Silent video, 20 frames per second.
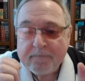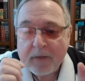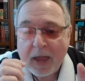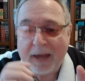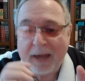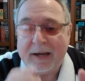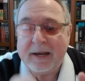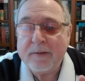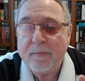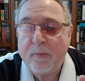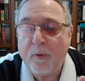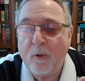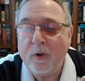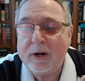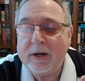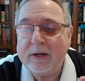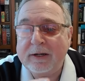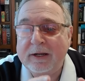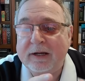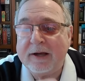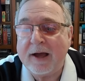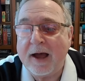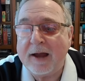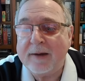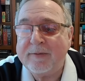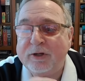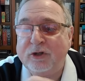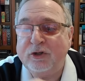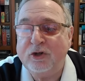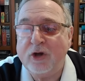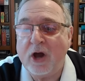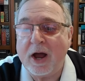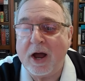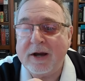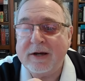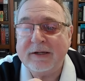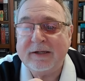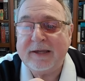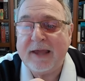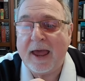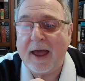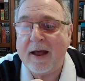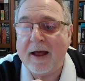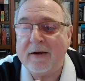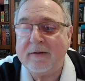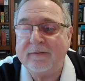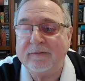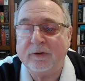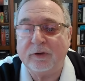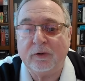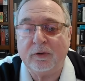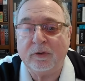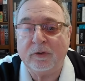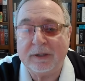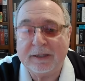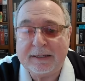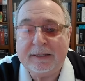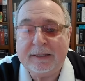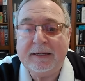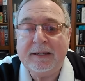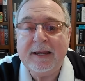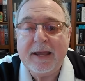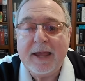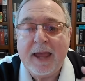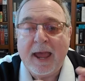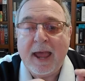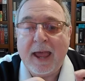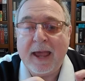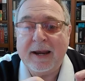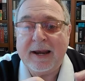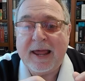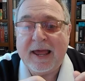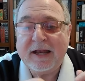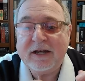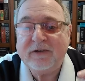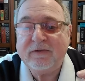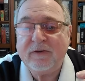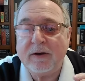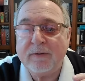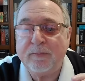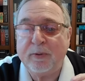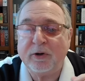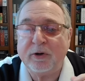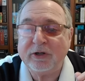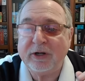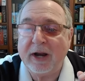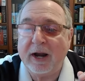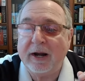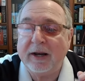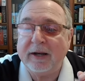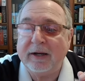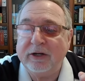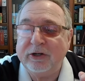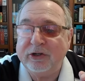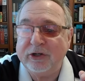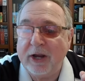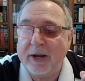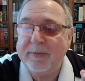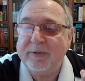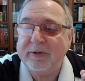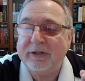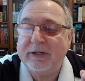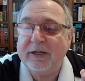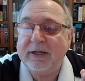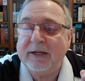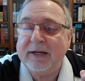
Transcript: and he appointed economist John Calverley and hedge fund personality James T.